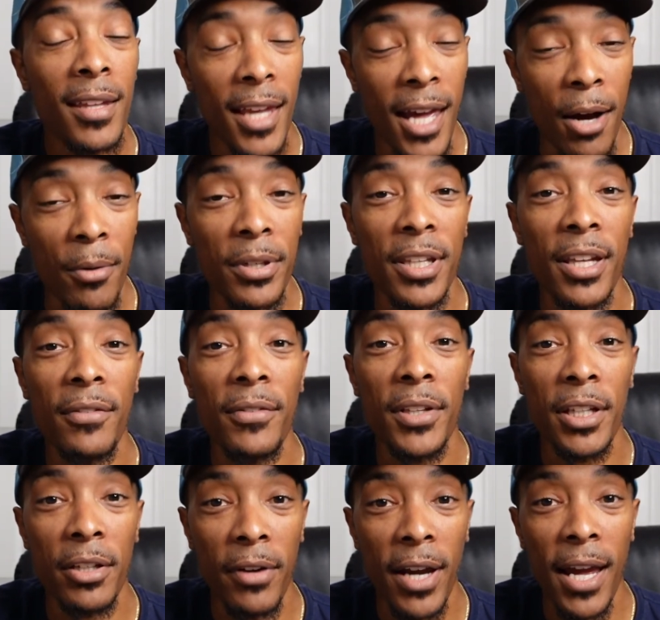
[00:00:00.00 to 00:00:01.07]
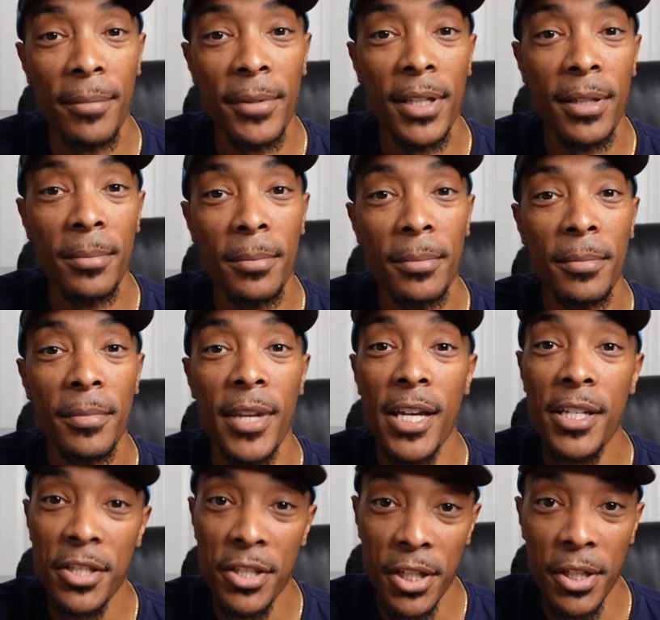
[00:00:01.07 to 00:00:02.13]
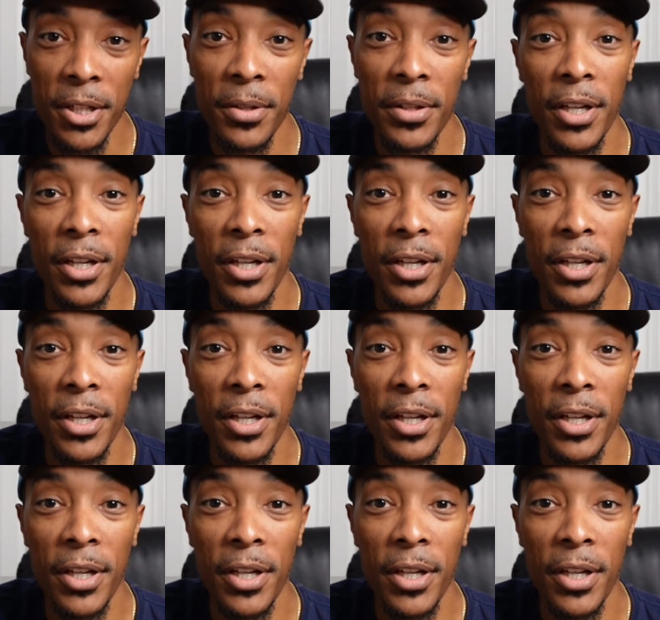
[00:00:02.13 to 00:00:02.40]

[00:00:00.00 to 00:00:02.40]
I would definitely grab them. Next year,